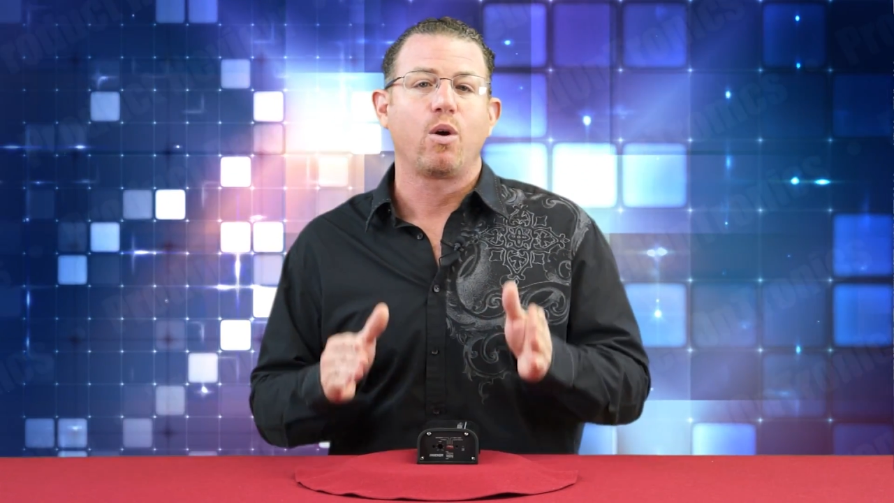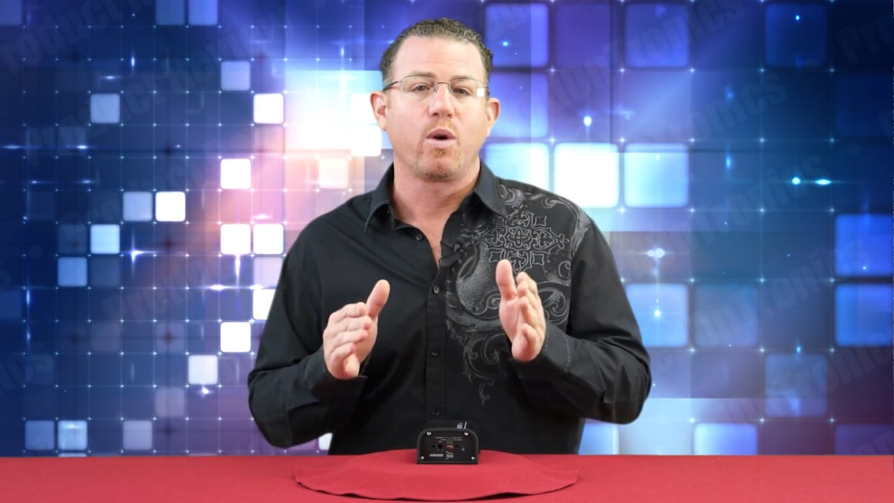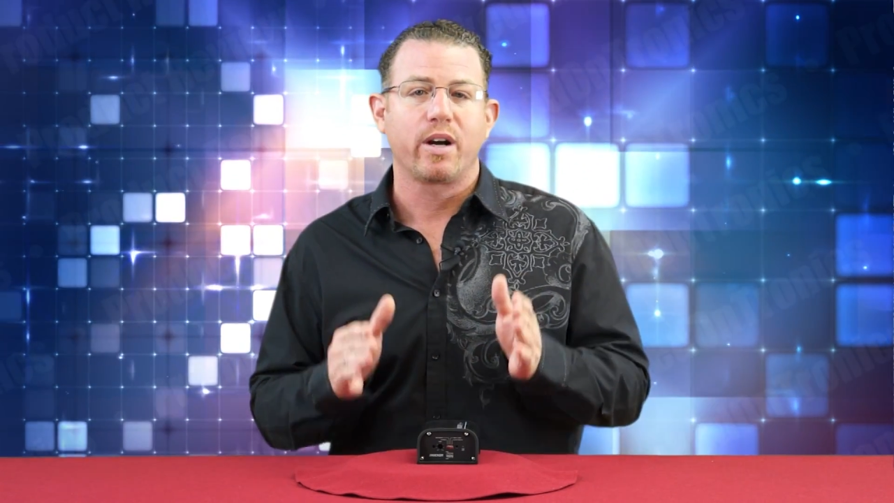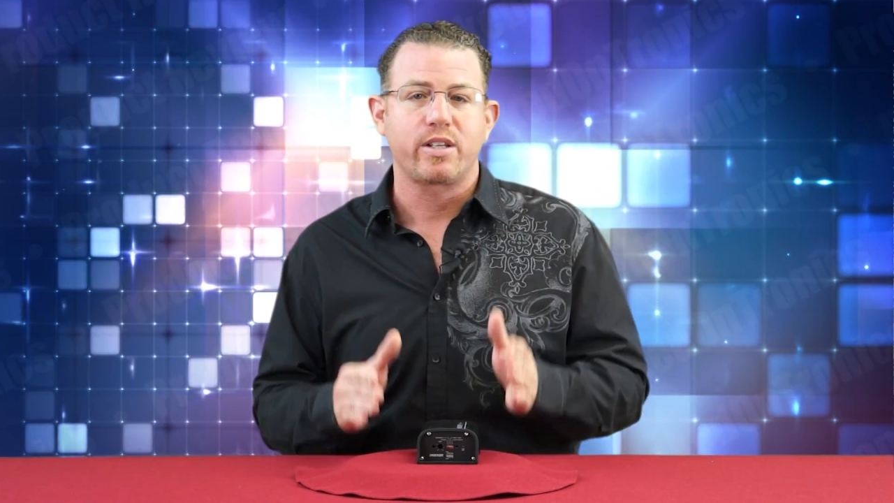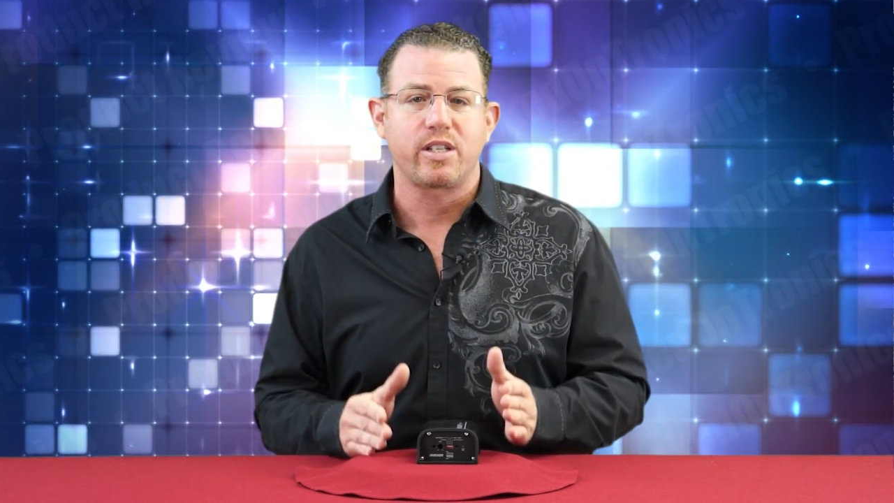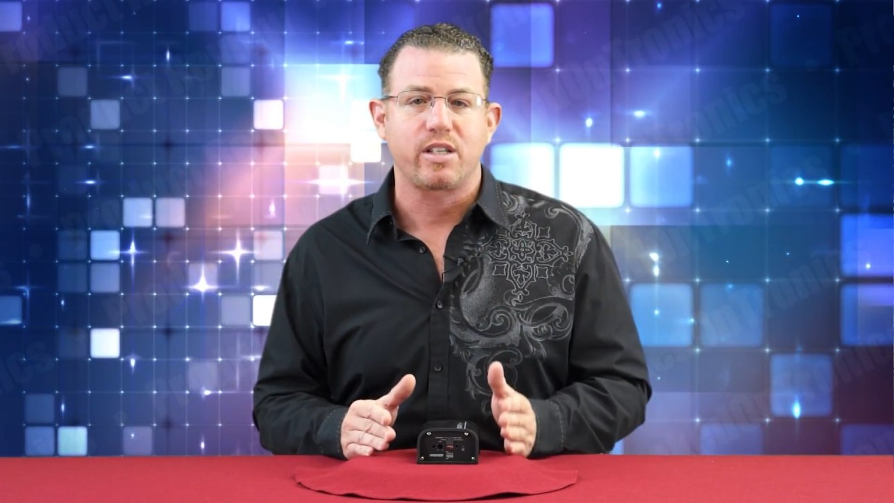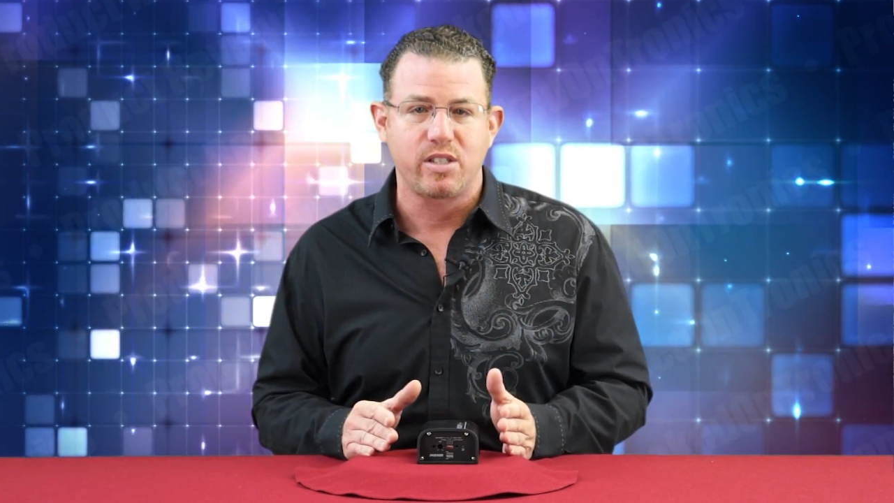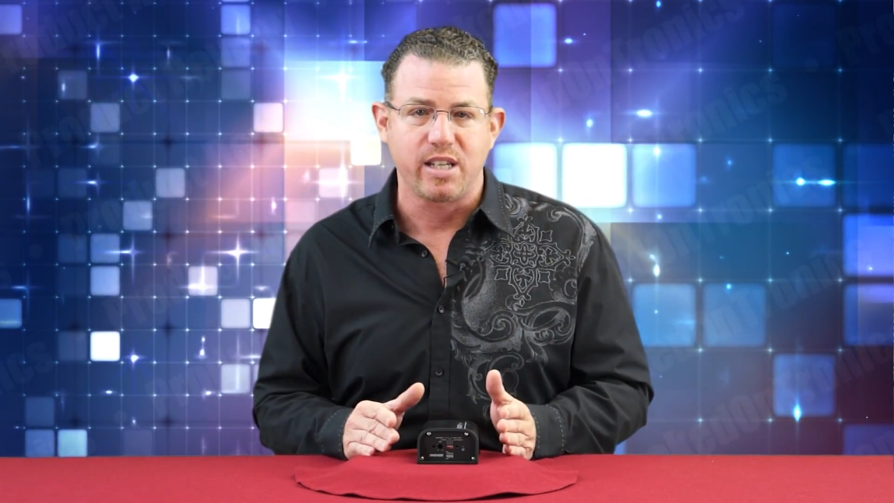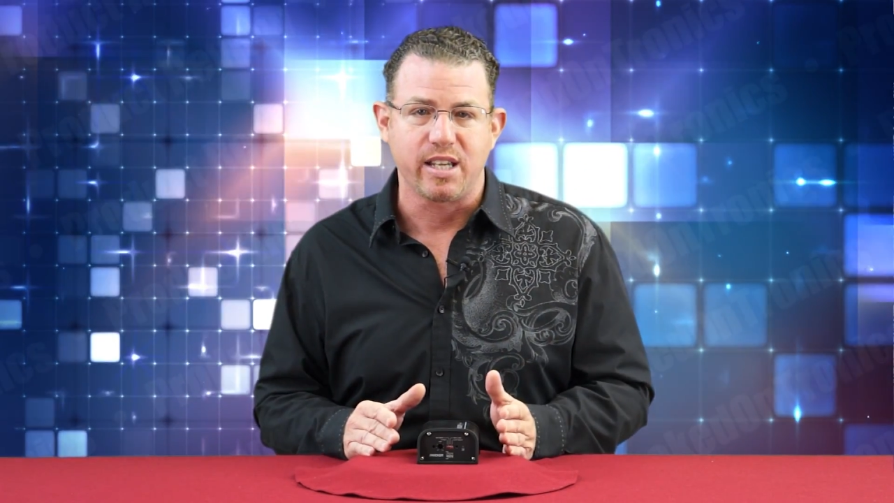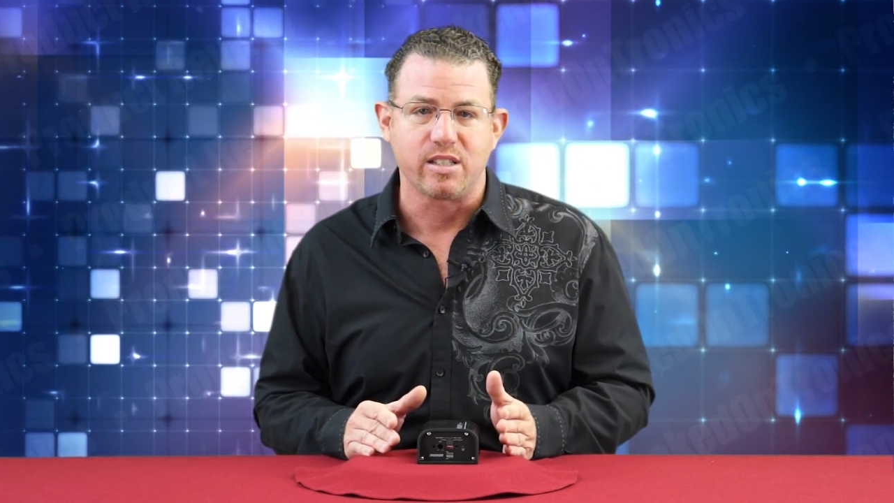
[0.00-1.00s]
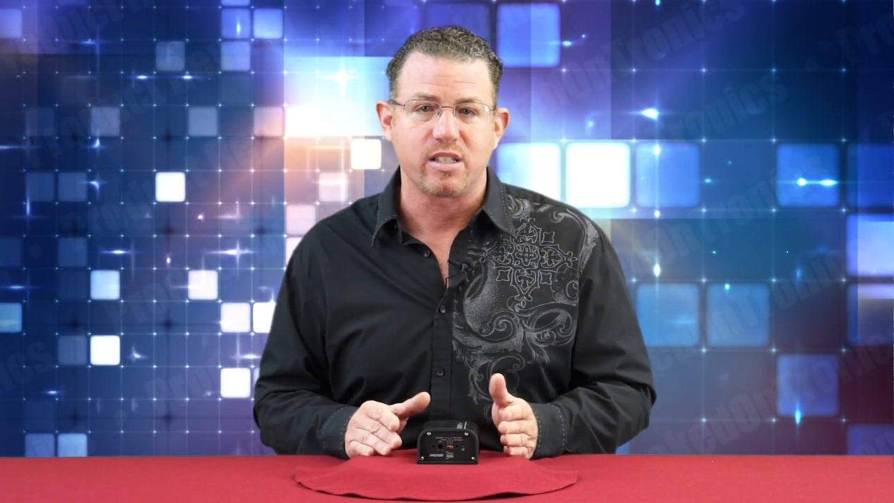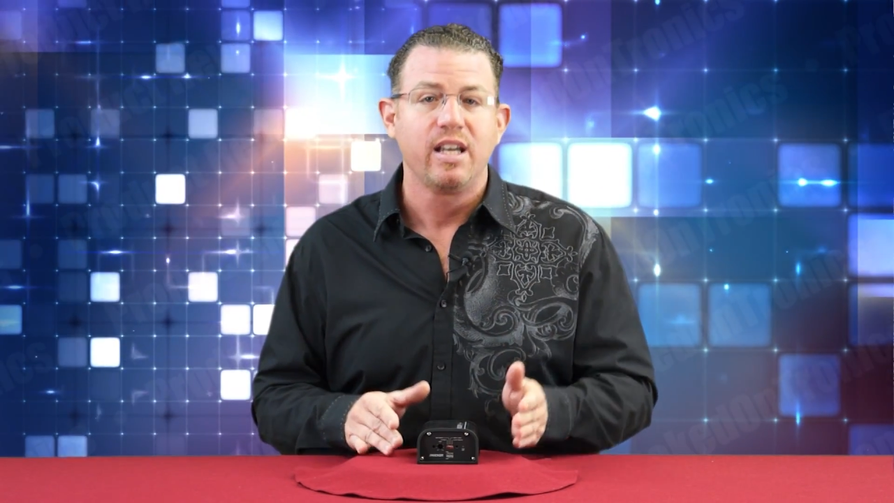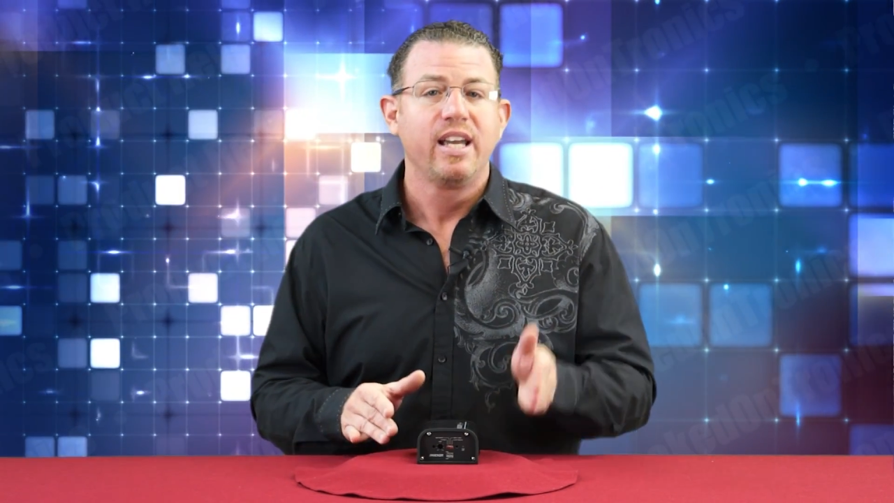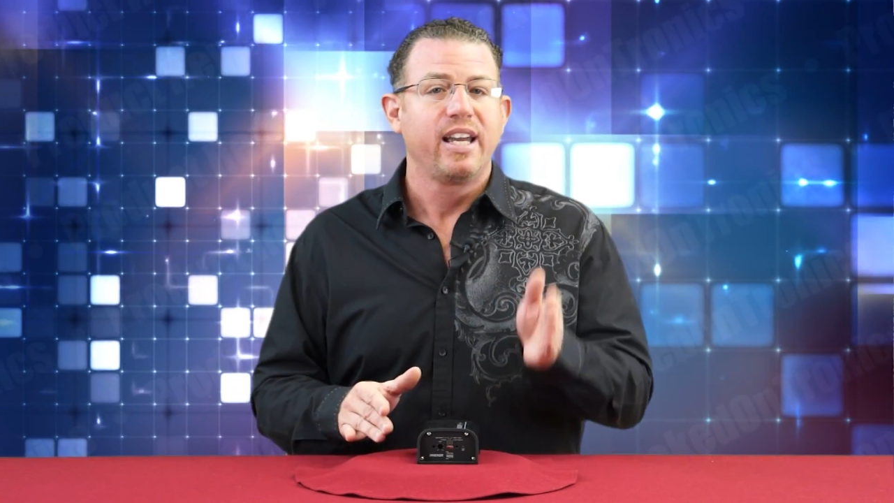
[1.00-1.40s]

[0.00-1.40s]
where it succeeds,